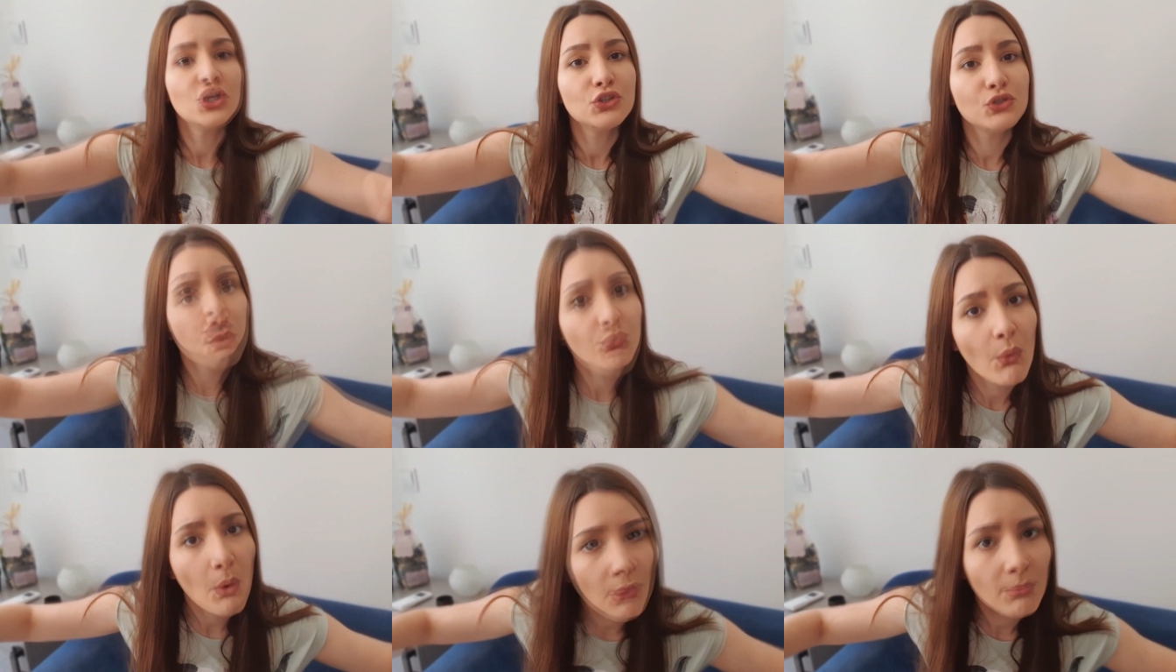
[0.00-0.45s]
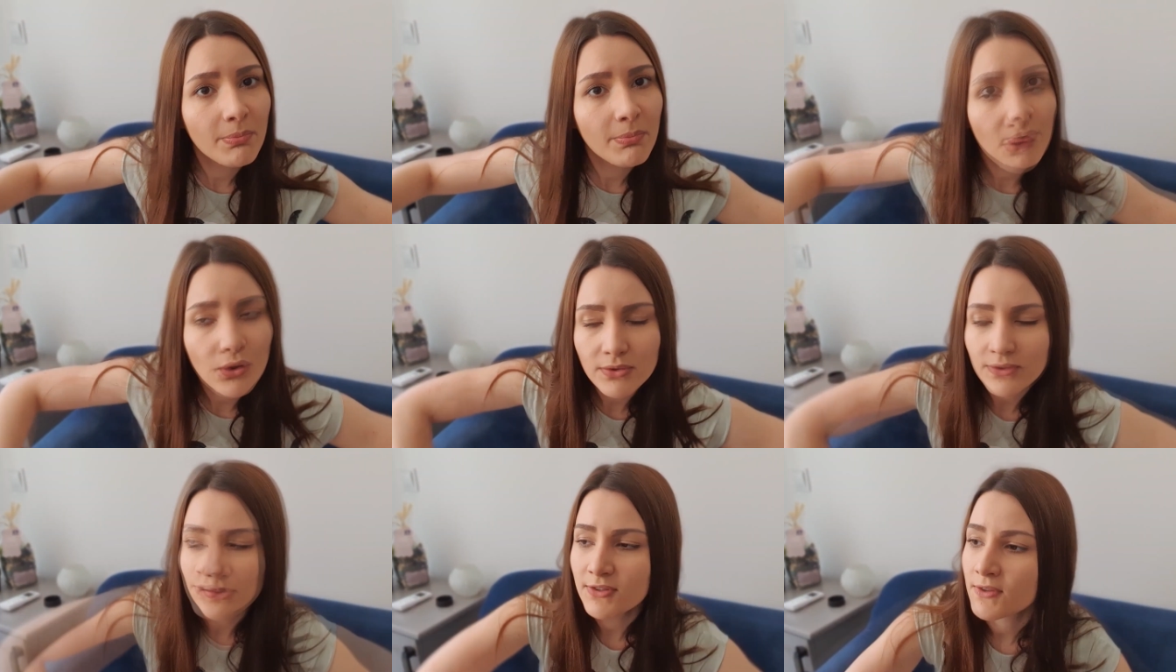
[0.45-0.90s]
dual
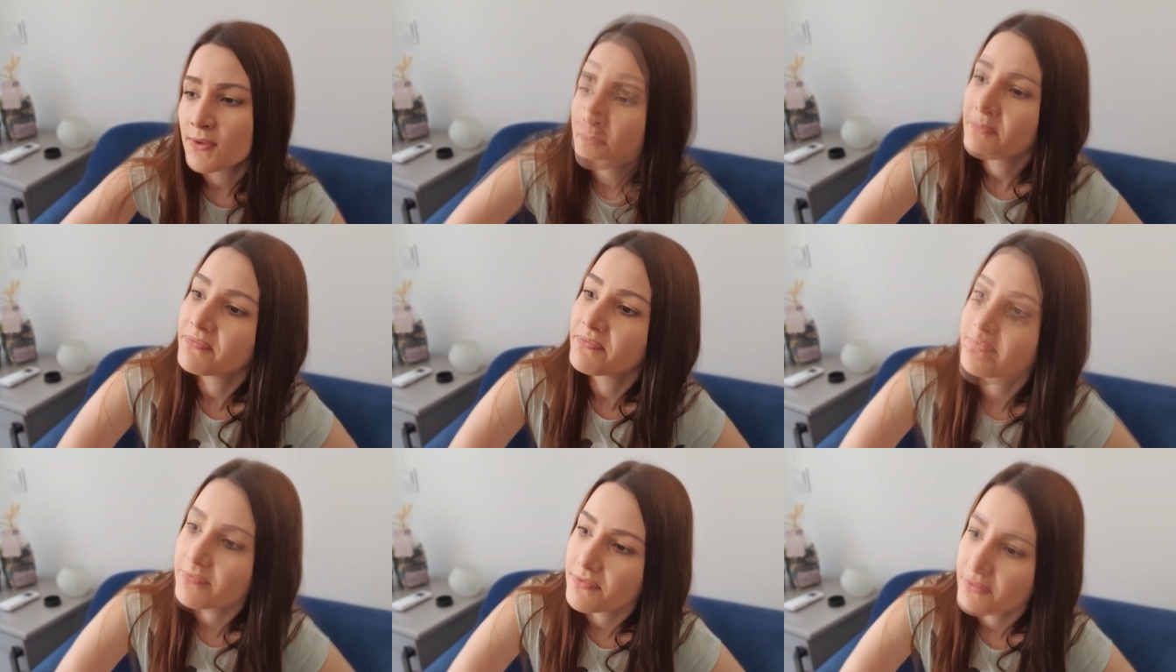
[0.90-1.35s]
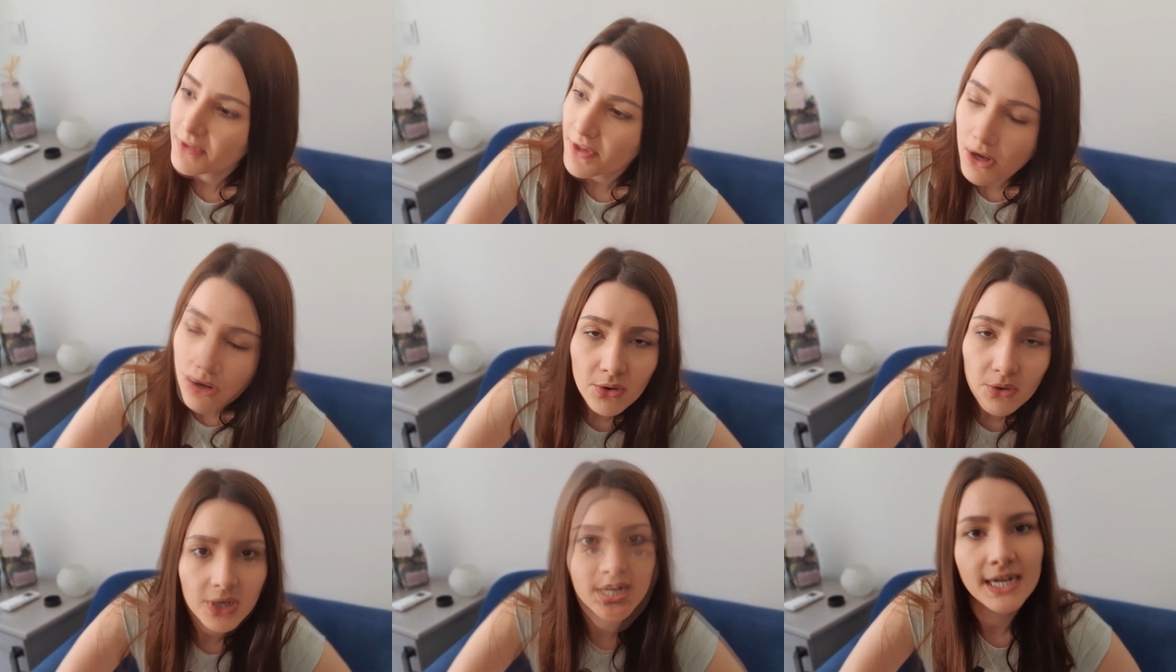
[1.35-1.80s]
boot?
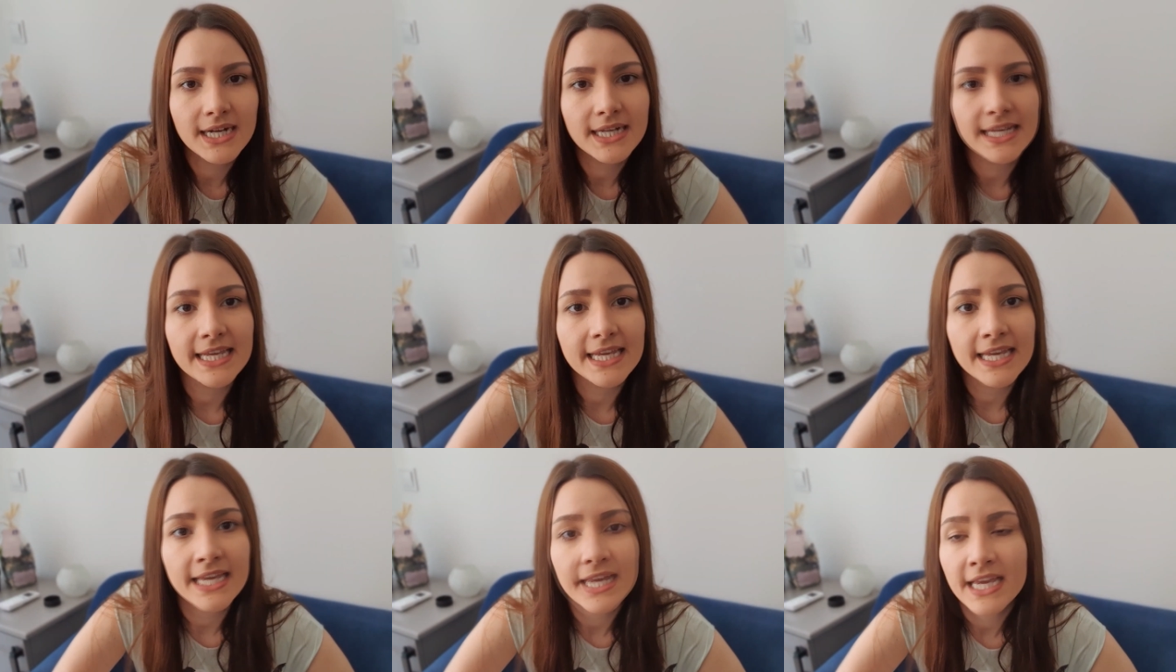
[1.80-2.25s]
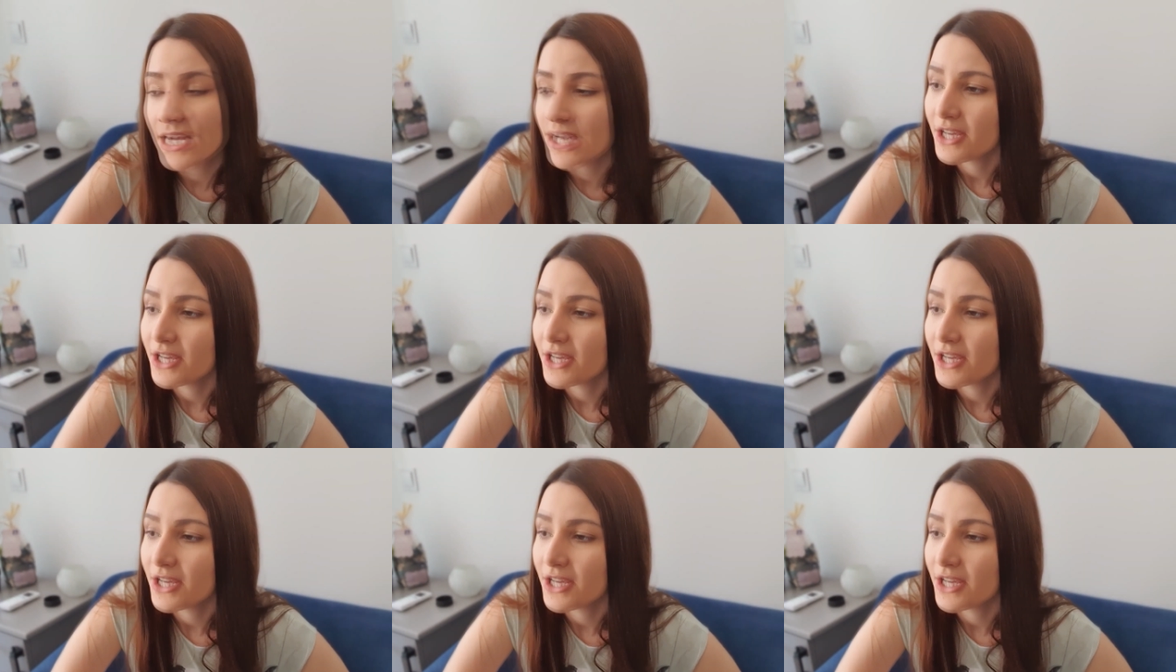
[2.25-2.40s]
No honey,